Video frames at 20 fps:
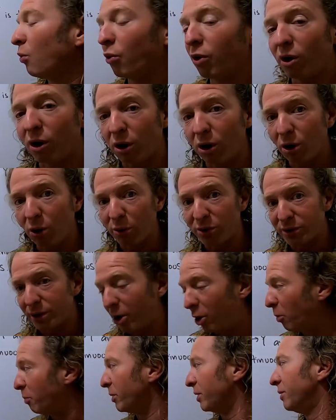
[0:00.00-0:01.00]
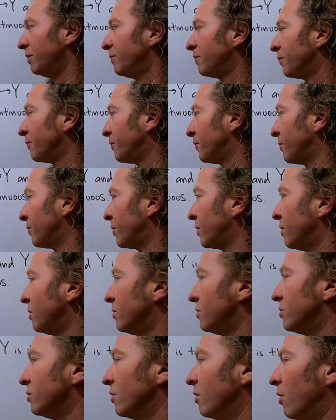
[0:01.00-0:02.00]
where O is open,
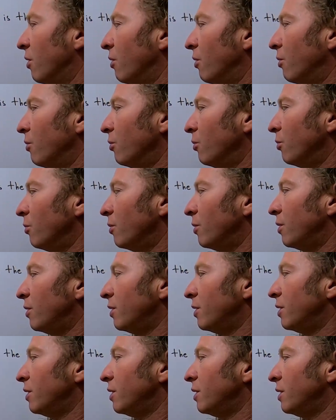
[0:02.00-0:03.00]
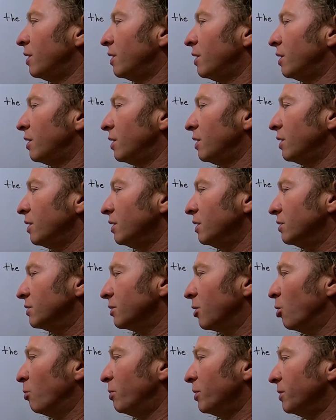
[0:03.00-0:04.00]
so O
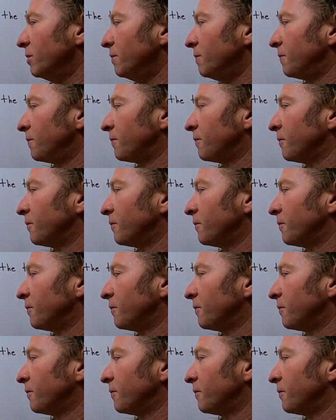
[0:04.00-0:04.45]
is open,